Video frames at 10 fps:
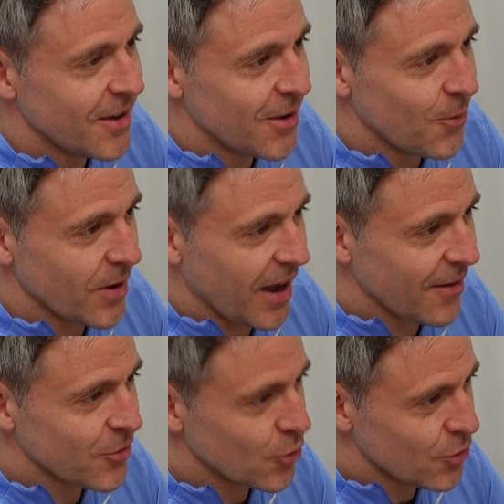when I
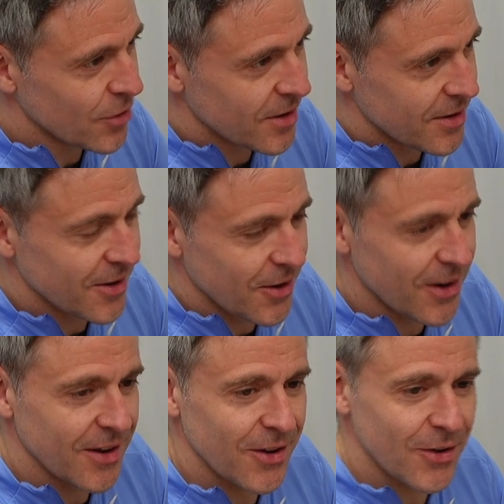have to cook on
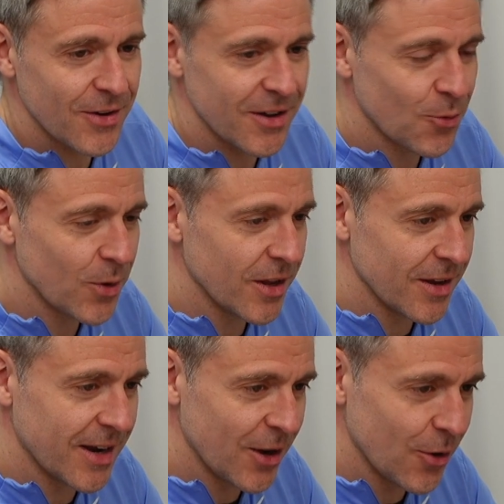a grill
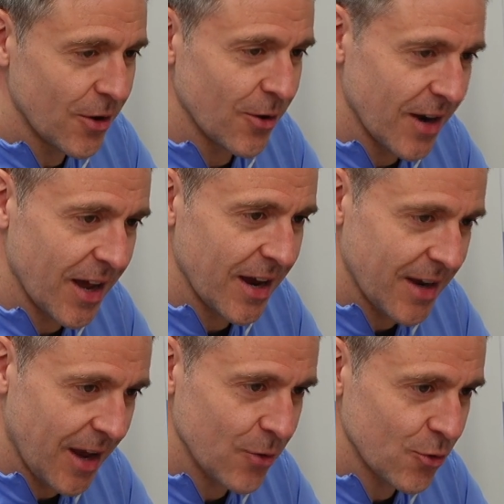and I look online
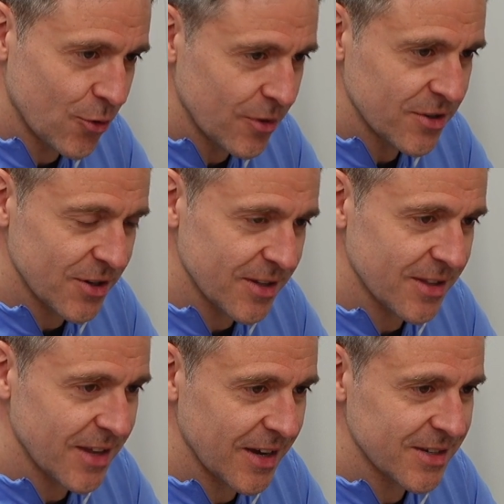how to cook certain
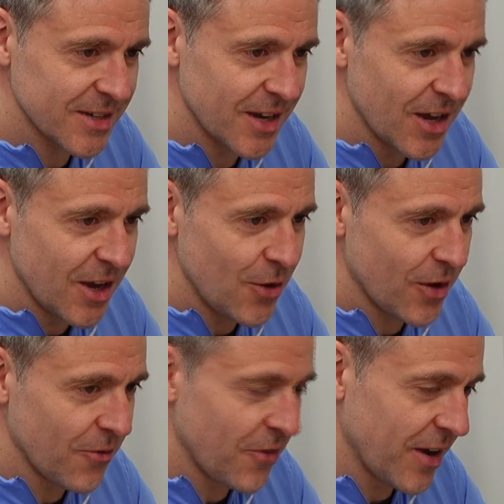things, you
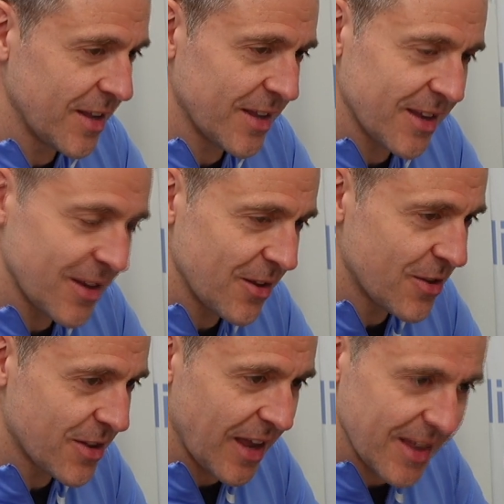can find
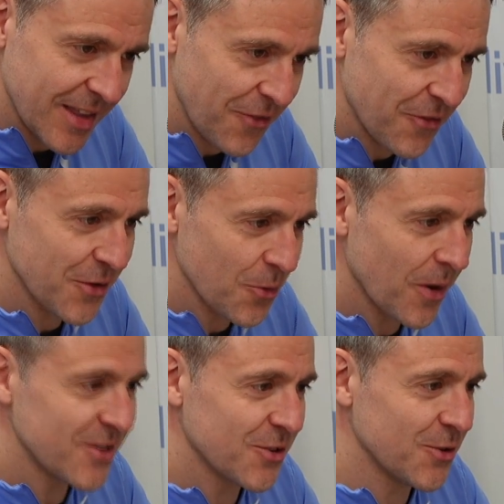10 different
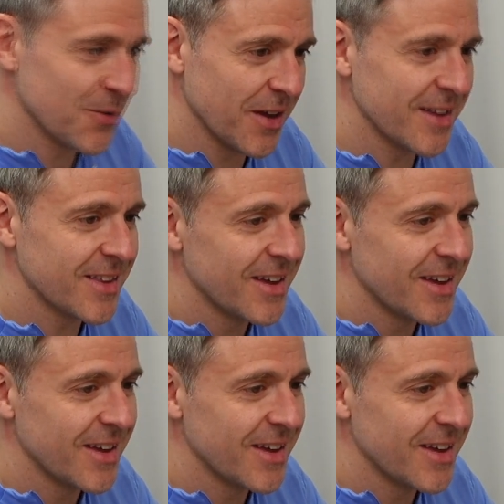ways to do that.